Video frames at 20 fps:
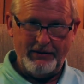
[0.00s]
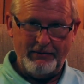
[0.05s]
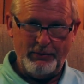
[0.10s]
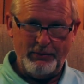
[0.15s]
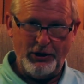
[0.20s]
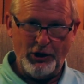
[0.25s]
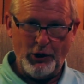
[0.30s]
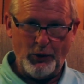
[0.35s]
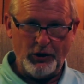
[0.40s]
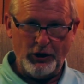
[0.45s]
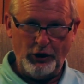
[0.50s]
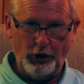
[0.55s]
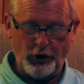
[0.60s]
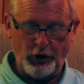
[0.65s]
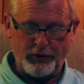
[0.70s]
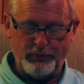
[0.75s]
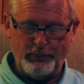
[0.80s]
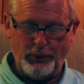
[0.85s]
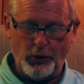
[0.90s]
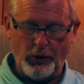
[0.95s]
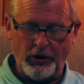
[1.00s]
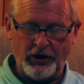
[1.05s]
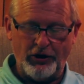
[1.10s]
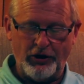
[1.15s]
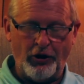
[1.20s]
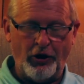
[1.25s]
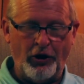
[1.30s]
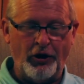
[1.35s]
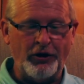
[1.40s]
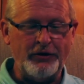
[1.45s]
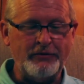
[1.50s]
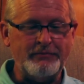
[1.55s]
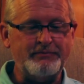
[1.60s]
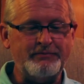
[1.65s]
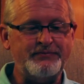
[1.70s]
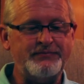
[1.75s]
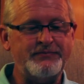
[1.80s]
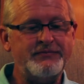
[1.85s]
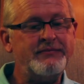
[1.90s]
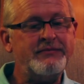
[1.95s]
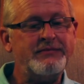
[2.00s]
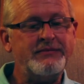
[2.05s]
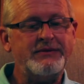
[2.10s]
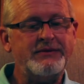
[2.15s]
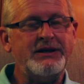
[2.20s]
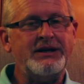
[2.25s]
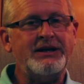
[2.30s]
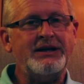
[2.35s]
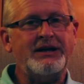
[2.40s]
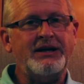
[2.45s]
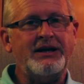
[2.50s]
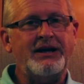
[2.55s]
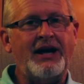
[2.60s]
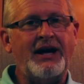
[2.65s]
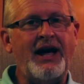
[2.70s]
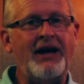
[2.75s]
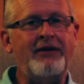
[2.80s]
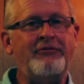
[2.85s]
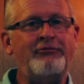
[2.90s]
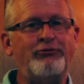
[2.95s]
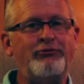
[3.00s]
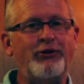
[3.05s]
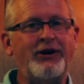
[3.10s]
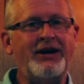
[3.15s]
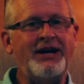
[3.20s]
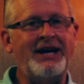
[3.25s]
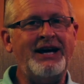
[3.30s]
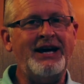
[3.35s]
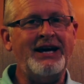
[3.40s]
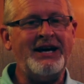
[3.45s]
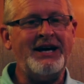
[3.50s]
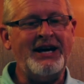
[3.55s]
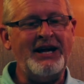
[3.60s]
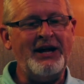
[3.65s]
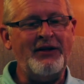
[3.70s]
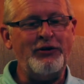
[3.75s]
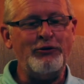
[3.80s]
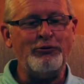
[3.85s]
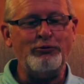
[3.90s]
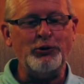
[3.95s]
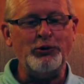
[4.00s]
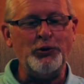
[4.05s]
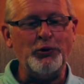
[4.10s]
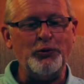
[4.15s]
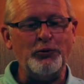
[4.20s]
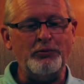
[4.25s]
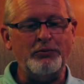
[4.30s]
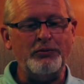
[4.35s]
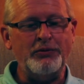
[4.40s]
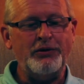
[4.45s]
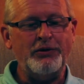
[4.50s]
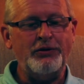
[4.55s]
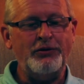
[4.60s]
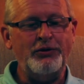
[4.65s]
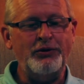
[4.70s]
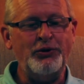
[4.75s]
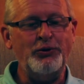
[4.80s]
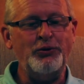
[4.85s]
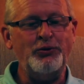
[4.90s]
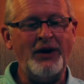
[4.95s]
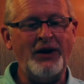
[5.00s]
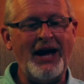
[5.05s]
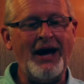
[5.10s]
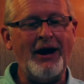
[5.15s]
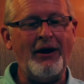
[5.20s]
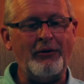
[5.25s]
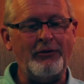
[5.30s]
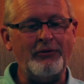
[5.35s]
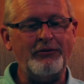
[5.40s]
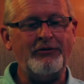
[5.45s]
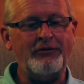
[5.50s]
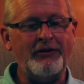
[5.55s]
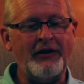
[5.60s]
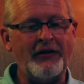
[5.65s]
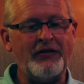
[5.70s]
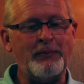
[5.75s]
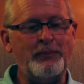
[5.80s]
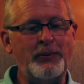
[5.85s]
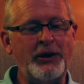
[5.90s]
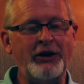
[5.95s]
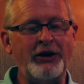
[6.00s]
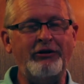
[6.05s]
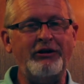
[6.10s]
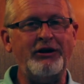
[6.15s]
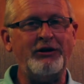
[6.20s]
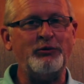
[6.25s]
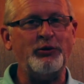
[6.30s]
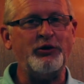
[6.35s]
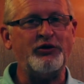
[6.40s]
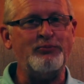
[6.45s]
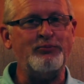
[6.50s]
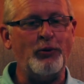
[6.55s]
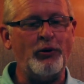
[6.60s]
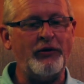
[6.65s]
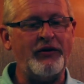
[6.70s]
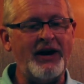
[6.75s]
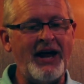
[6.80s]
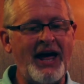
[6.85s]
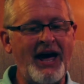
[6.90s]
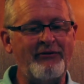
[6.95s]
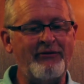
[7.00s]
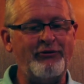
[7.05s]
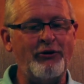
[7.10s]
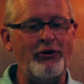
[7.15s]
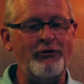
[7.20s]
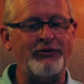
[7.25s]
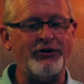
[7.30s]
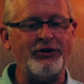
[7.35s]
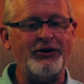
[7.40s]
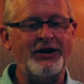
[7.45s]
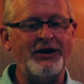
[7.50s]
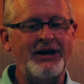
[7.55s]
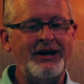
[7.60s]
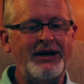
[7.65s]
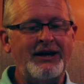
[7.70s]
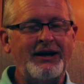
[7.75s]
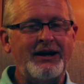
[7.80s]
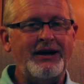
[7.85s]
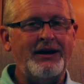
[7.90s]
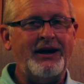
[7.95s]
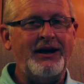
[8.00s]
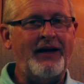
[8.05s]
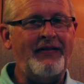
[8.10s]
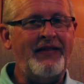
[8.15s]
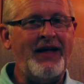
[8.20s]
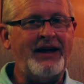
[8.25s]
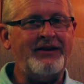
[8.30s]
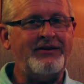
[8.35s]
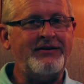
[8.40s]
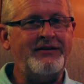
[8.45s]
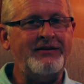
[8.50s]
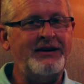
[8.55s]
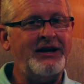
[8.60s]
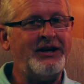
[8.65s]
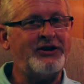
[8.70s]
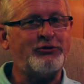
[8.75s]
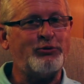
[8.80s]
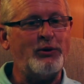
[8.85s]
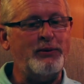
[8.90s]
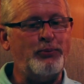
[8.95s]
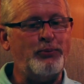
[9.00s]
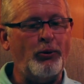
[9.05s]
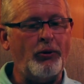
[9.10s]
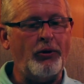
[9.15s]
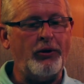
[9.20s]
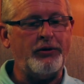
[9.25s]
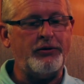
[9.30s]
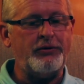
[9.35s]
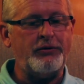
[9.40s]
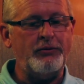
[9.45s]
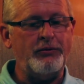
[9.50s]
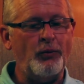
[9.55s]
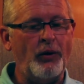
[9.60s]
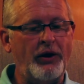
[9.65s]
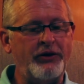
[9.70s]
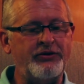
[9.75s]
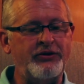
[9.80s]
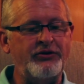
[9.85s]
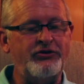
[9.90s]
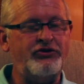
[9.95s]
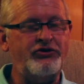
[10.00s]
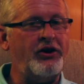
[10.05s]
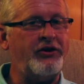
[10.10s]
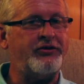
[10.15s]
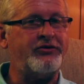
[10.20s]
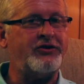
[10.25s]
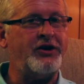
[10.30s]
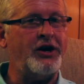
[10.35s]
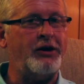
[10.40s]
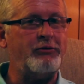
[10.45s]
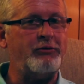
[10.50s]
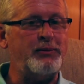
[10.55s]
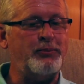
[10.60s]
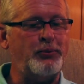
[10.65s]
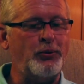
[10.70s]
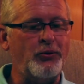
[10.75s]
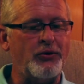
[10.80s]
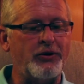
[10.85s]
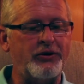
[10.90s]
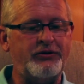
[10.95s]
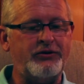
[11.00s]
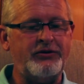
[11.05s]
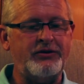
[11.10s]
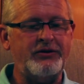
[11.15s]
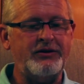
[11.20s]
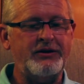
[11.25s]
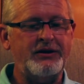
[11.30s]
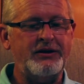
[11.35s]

But no one looked bored at all. Every kid in the room knew now that the period was more than half over, and that Nick's report wasn't just a report.